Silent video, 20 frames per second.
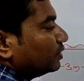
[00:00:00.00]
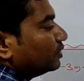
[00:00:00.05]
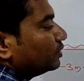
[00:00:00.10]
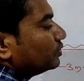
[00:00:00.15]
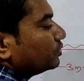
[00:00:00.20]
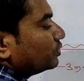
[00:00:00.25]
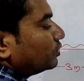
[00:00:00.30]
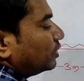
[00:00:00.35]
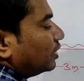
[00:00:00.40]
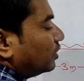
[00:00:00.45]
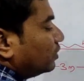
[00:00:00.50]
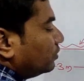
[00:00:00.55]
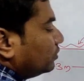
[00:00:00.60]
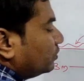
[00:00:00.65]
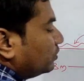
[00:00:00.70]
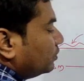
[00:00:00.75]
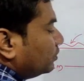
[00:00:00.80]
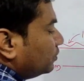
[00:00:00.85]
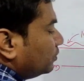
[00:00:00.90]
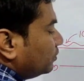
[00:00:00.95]
So
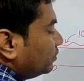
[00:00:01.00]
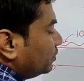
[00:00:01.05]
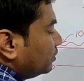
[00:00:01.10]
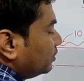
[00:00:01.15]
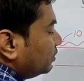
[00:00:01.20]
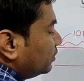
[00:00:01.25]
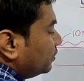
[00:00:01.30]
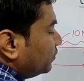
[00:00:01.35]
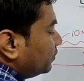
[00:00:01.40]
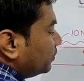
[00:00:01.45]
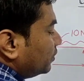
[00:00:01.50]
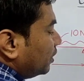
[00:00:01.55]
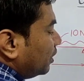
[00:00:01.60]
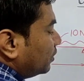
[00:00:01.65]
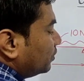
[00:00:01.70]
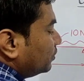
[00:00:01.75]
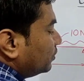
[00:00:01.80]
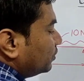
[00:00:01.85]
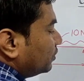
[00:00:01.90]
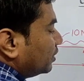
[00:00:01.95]
now if you
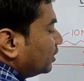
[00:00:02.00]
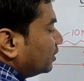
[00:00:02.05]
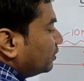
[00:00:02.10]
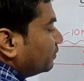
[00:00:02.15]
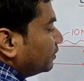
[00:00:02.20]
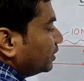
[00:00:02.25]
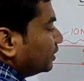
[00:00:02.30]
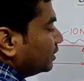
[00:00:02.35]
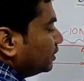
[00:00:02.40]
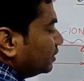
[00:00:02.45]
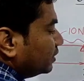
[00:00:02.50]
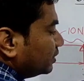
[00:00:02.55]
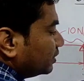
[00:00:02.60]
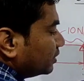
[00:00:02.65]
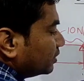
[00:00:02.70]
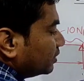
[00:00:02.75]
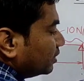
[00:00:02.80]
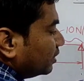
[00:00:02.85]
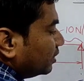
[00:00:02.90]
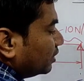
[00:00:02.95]
have to convert this,
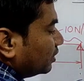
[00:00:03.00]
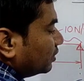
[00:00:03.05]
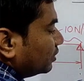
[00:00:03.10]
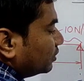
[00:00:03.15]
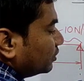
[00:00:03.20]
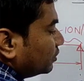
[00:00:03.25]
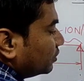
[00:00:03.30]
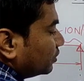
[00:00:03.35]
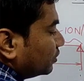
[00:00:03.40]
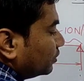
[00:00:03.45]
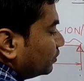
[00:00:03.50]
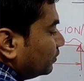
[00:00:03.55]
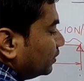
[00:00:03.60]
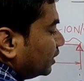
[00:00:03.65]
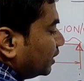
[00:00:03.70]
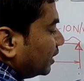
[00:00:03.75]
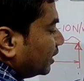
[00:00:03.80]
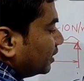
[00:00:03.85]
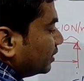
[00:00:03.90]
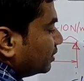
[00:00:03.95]
so we
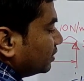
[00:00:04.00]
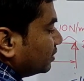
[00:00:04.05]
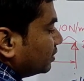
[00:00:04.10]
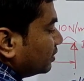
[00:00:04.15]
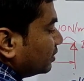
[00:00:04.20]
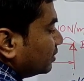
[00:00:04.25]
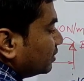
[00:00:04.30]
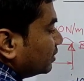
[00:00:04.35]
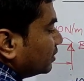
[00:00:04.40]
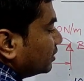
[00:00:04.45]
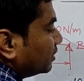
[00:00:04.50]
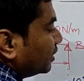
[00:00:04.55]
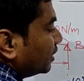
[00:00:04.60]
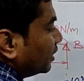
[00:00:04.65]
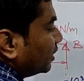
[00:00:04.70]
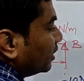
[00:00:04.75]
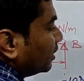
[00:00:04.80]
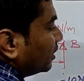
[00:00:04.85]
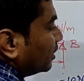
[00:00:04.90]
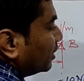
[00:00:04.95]
can
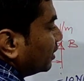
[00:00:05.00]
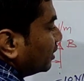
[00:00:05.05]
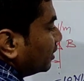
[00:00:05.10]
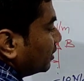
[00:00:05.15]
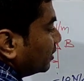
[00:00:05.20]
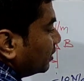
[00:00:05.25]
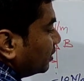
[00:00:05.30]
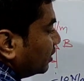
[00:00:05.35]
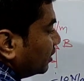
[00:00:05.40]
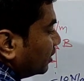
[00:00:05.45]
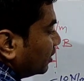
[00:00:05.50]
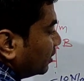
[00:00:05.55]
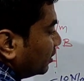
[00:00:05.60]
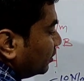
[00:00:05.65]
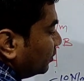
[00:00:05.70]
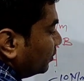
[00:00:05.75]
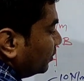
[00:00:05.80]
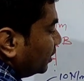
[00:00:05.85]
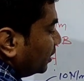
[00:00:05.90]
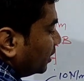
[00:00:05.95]
say the
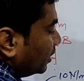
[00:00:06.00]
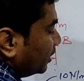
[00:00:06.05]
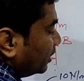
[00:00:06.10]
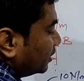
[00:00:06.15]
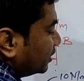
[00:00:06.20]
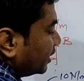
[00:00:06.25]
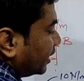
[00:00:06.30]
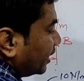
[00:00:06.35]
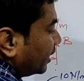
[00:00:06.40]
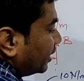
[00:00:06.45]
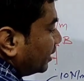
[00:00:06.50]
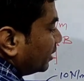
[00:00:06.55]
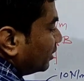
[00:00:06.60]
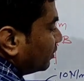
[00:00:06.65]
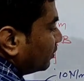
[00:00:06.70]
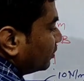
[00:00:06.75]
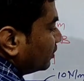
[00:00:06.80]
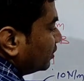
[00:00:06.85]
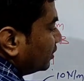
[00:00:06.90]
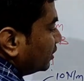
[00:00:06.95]
UDL is acting
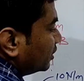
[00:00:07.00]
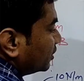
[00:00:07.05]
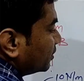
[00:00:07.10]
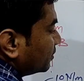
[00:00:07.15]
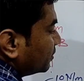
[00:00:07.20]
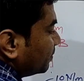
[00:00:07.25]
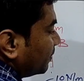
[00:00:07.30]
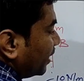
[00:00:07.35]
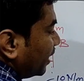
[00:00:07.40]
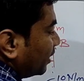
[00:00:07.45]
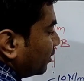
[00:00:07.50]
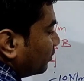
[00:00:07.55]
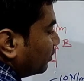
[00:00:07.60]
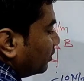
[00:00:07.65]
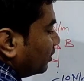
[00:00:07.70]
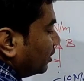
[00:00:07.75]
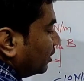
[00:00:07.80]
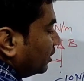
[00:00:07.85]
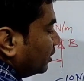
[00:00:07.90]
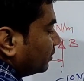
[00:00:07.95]
on this span
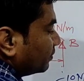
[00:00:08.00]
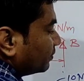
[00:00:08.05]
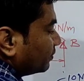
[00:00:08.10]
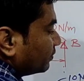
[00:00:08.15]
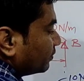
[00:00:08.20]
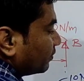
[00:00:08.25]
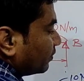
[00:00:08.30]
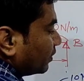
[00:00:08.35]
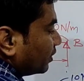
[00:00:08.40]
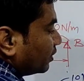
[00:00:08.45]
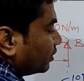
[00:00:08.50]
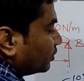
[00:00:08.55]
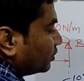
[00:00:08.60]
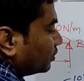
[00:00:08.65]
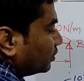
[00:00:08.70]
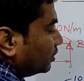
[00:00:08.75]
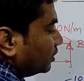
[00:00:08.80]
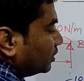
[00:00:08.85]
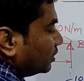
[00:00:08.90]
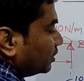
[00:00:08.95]
only. So
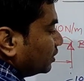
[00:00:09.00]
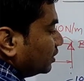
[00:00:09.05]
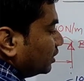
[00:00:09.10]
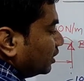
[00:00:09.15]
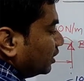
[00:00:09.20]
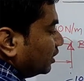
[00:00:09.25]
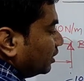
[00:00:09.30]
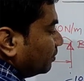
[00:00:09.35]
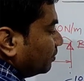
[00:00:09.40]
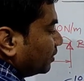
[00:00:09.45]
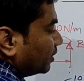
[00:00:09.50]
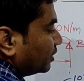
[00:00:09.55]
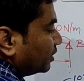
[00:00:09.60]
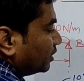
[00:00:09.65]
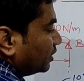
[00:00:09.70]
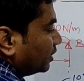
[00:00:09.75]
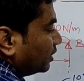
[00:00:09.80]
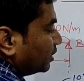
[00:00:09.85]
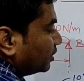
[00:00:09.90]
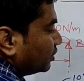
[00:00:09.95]
this is the
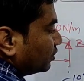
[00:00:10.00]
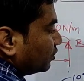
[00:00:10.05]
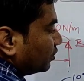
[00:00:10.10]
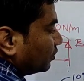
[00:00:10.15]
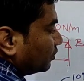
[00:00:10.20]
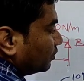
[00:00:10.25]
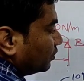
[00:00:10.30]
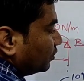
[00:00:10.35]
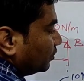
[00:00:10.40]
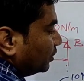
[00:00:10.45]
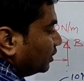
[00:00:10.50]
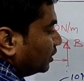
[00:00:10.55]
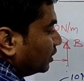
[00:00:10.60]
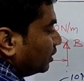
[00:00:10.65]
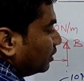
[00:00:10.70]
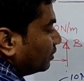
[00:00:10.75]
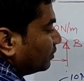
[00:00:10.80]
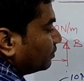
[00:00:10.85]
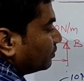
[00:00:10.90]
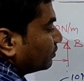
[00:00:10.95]
representation of
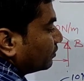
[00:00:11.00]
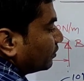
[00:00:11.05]
UDL.